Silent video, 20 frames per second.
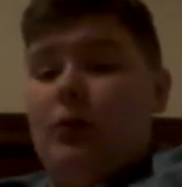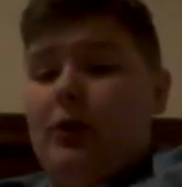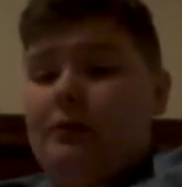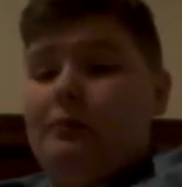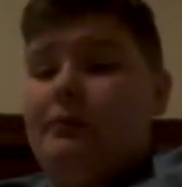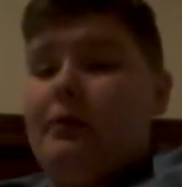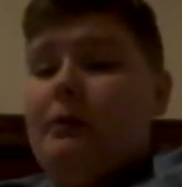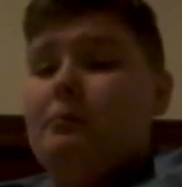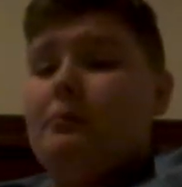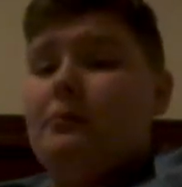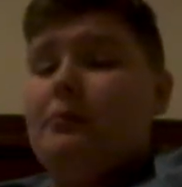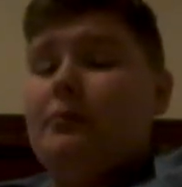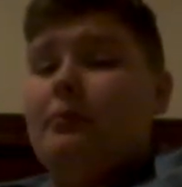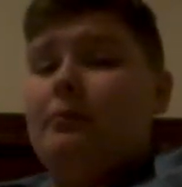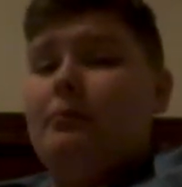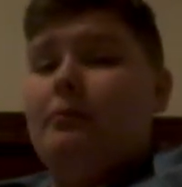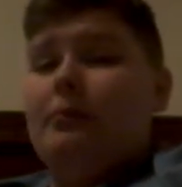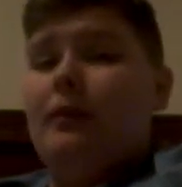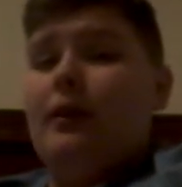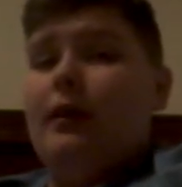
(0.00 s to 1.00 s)
one of them.
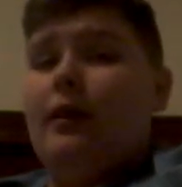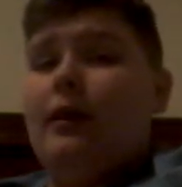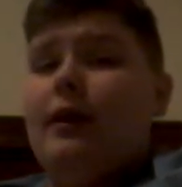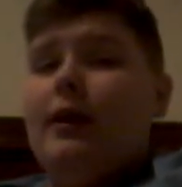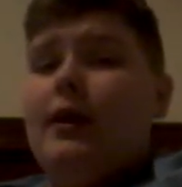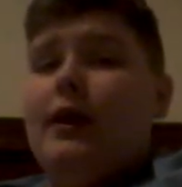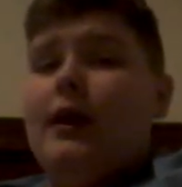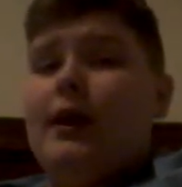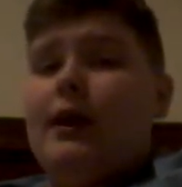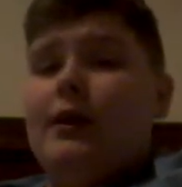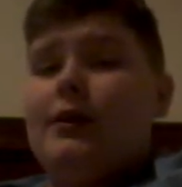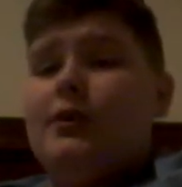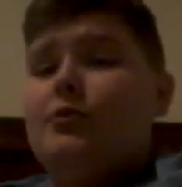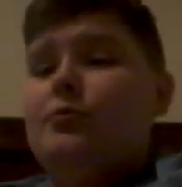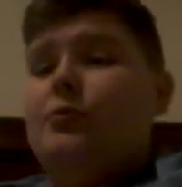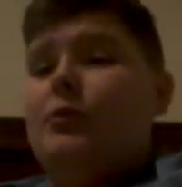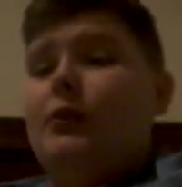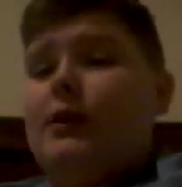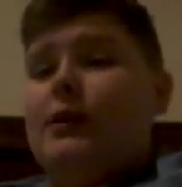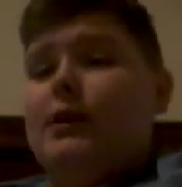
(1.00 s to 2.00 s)
It's
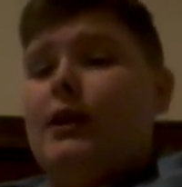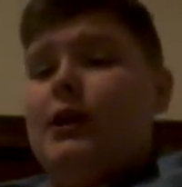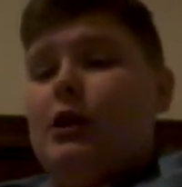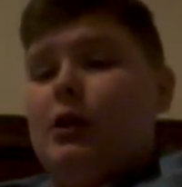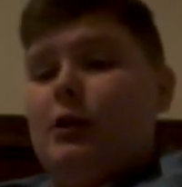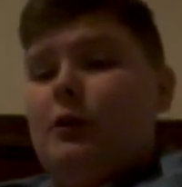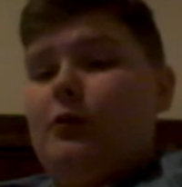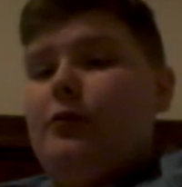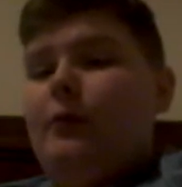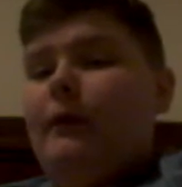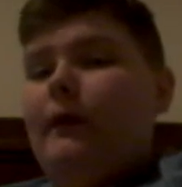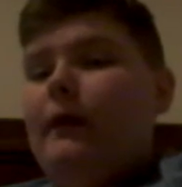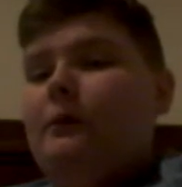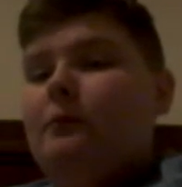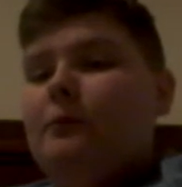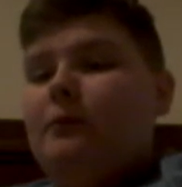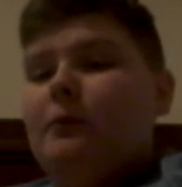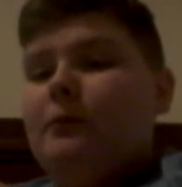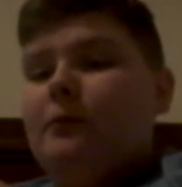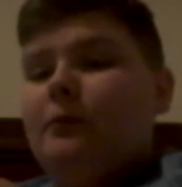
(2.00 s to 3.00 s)
just really dangerous for them.